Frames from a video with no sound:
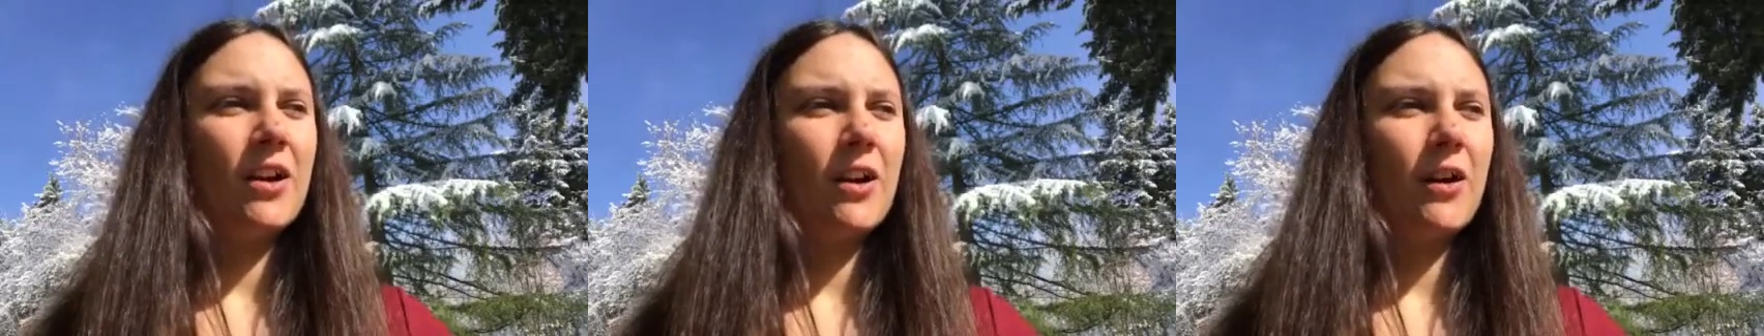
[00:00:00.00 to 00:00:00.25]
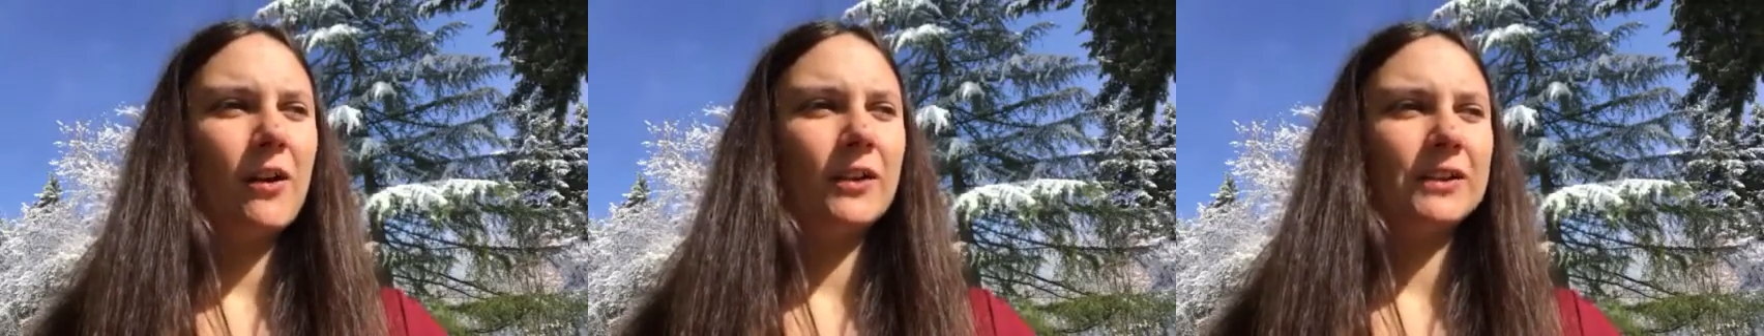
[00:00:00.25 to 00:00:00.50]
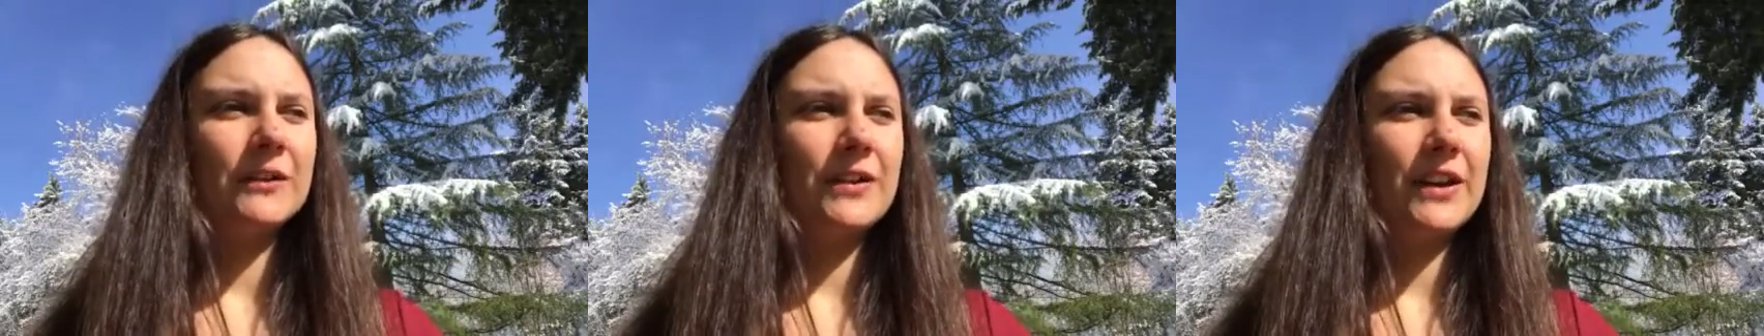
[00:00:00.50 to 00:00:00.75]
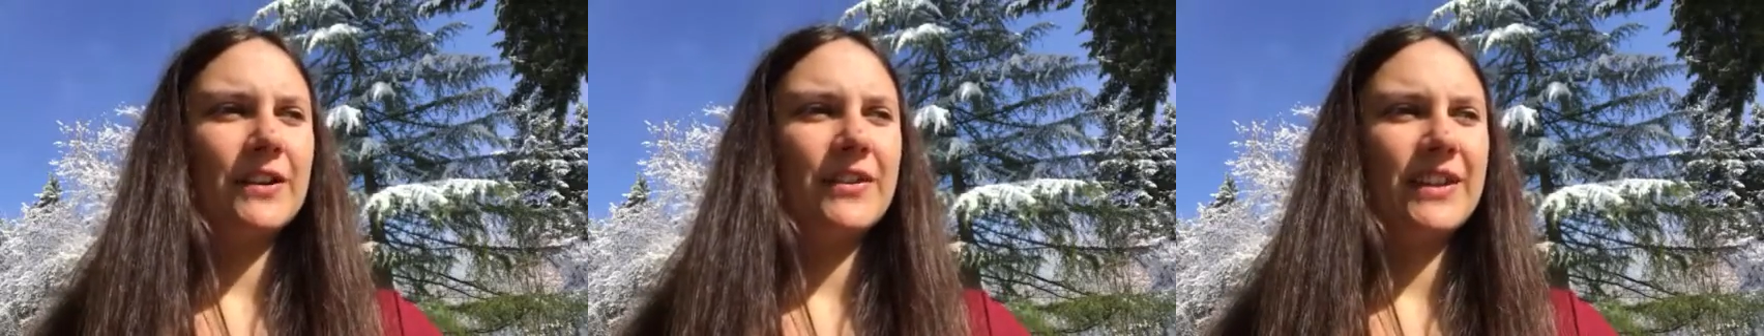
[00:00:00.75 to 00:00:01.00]
all of
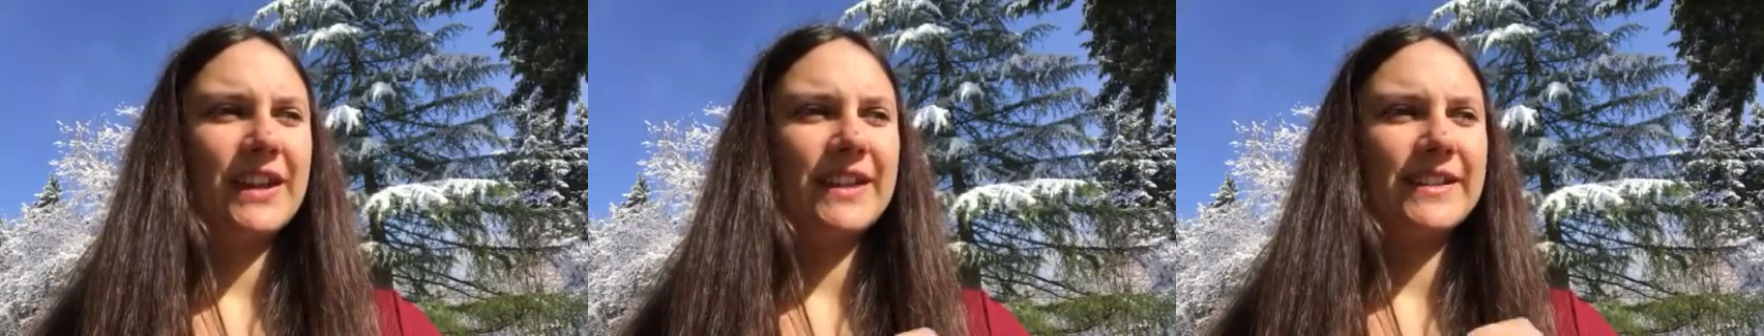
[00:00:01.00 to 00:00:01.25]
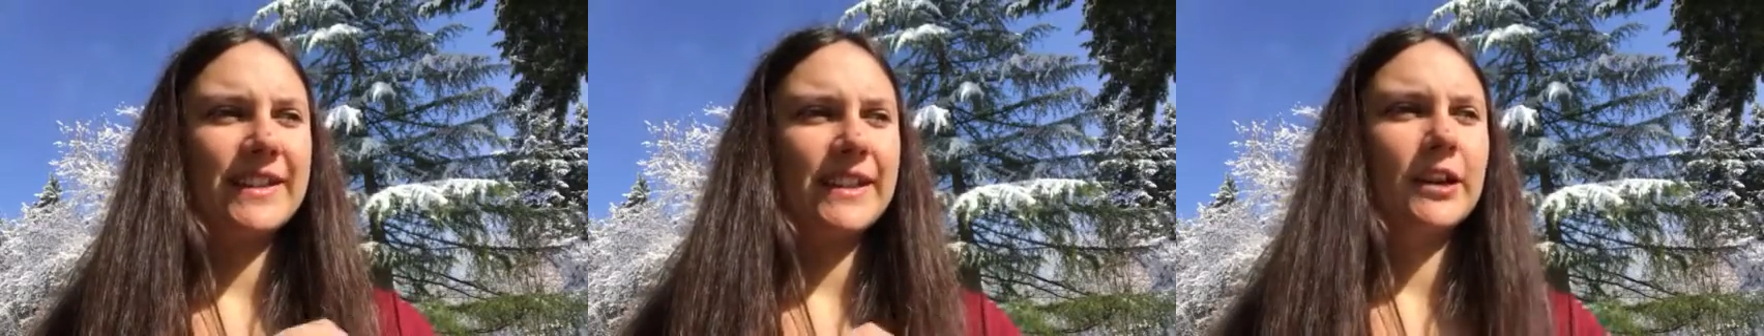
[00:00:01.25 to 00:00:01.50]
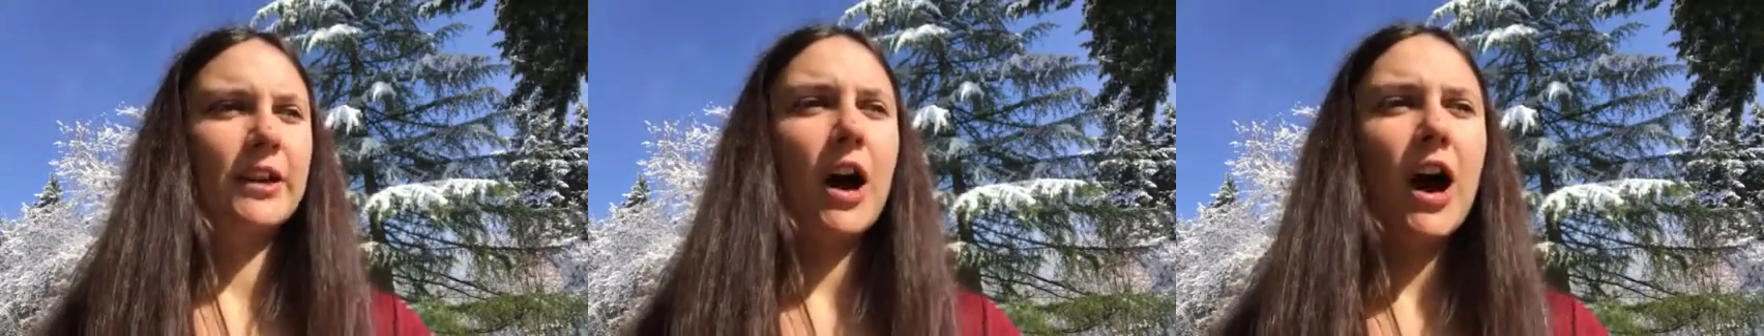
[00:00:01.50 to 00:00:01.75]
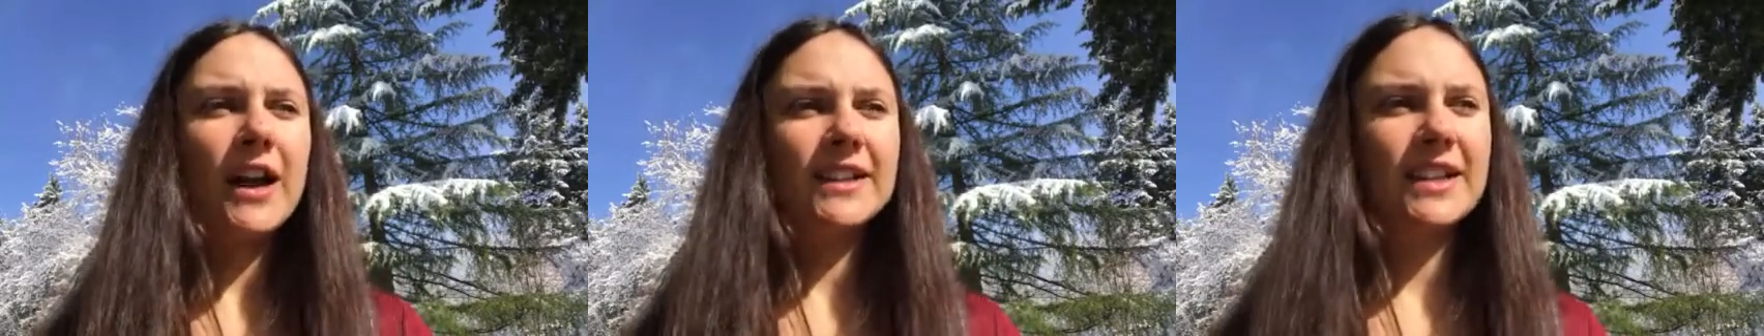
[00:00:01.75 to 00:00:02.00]
the things that are
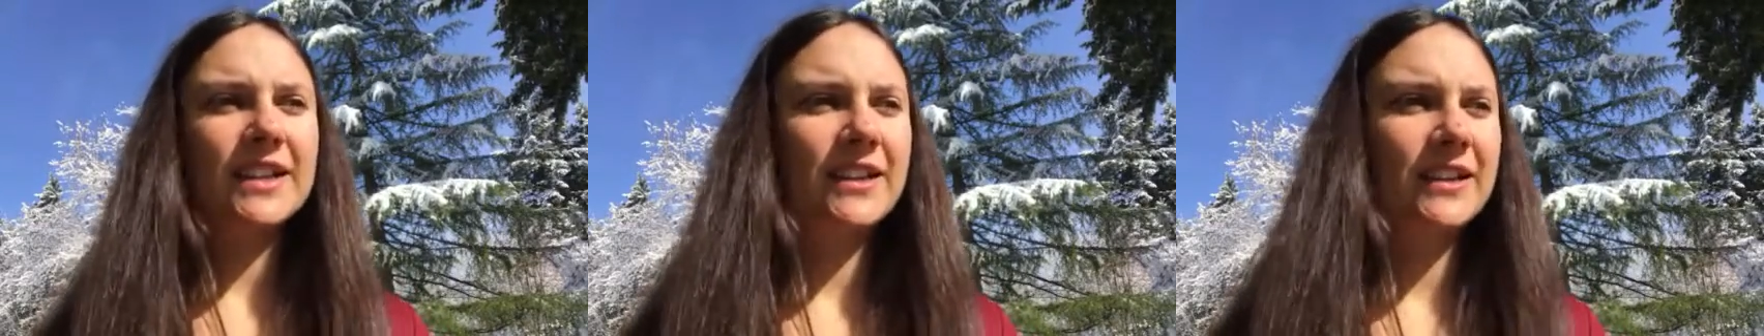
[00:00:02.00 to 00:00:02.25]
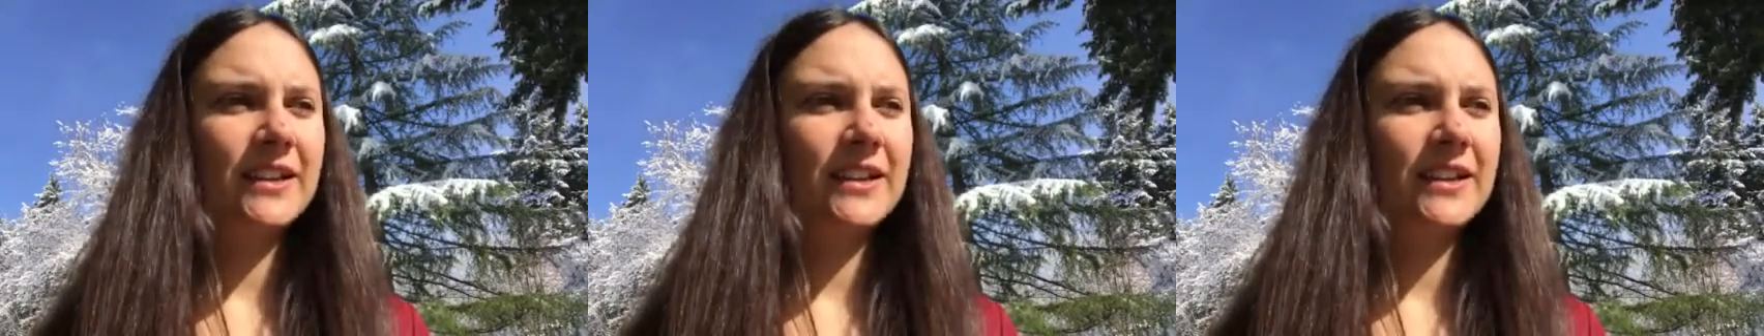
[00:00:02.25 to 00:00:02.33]
not